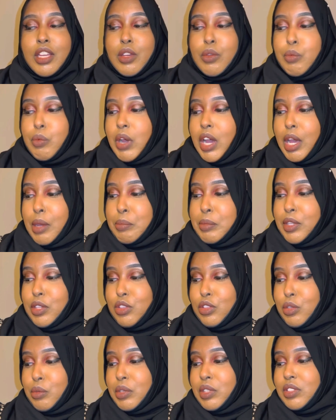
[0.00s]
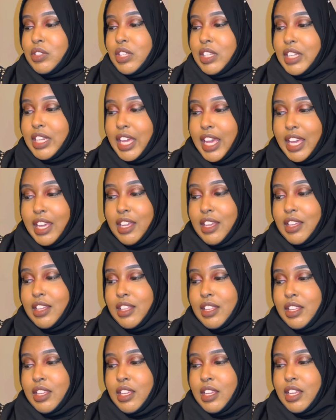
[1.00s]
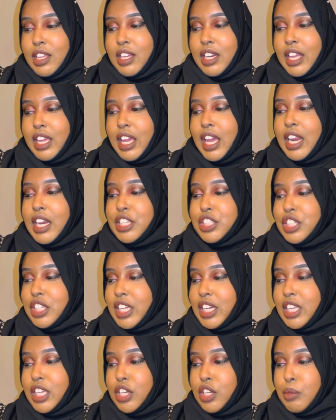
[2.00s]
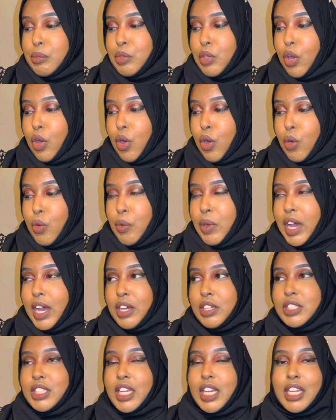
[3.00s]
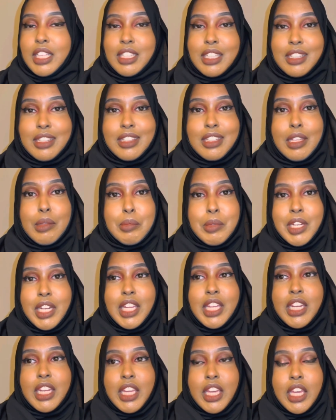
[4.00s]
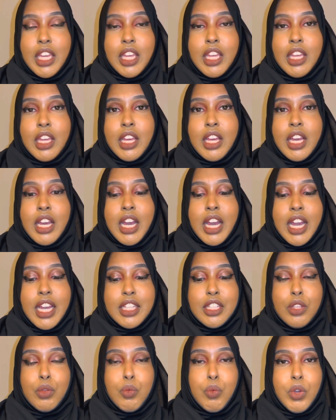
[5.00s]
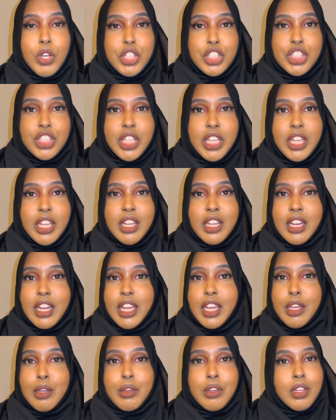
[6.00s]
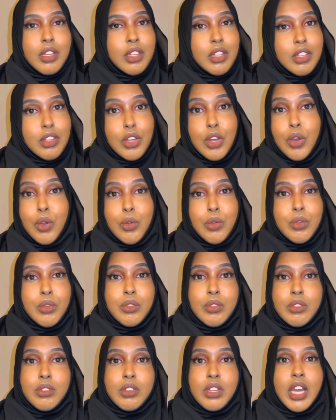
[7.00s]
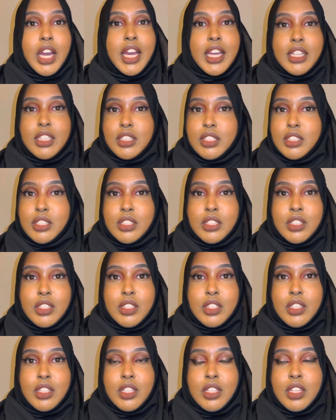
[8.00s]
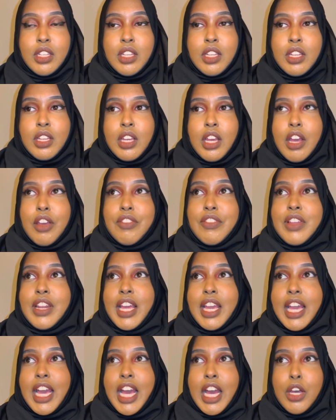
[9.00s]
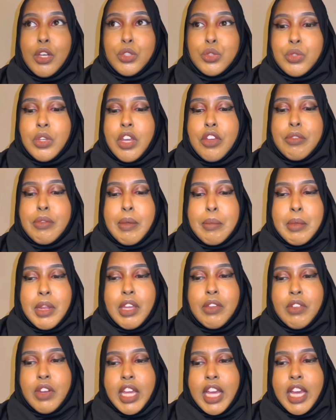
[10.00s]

what I've been doing today, like, I legit cleaned up the whole house. Like, I did deep cleaning, I did washing. Like, yo, guys, I feel like a housewife. I'm not even a